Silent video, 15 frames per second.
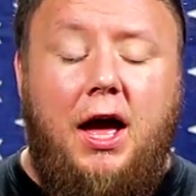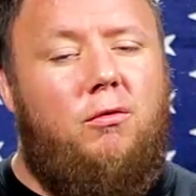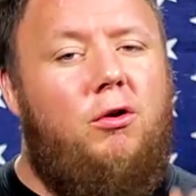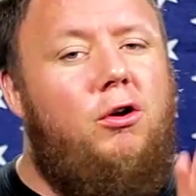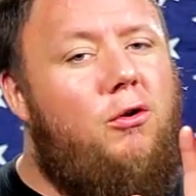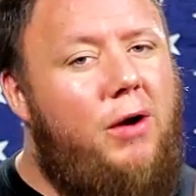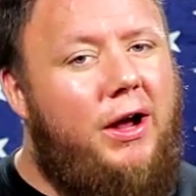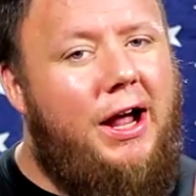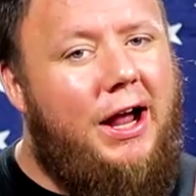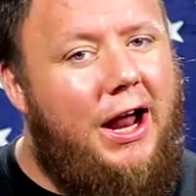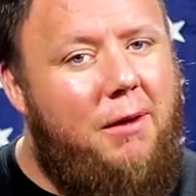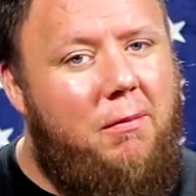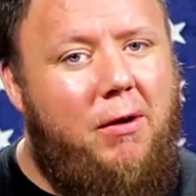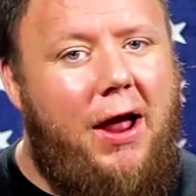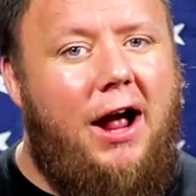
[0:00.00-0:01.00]
Real quick, I
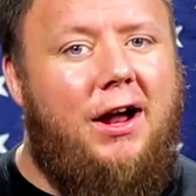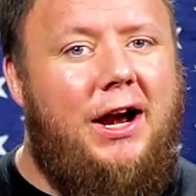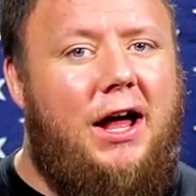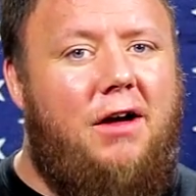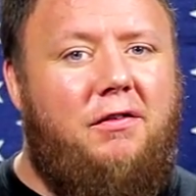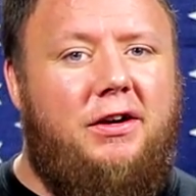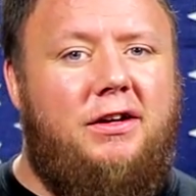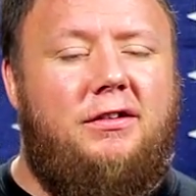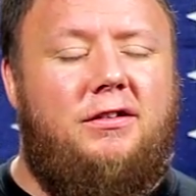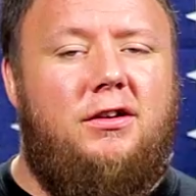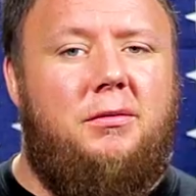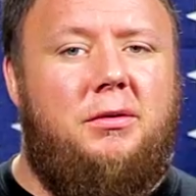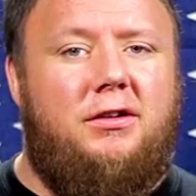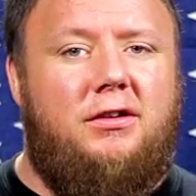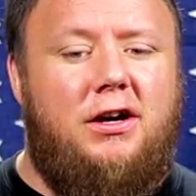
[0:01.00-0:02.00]
gotta brag on Alpha
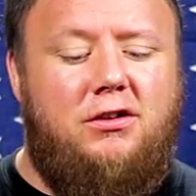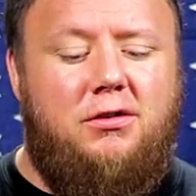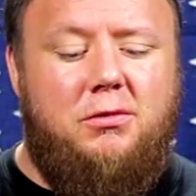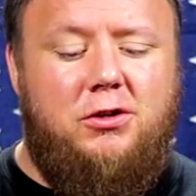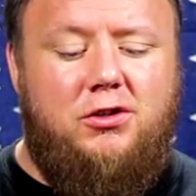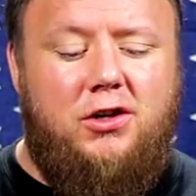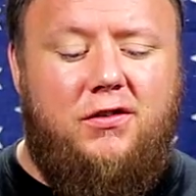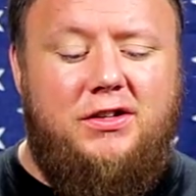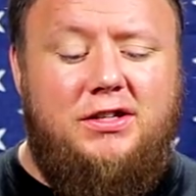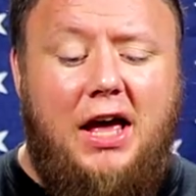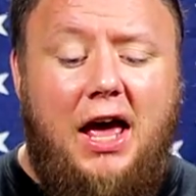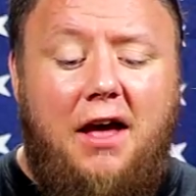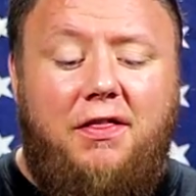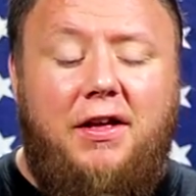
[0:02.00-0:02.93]
Concealment's customer service.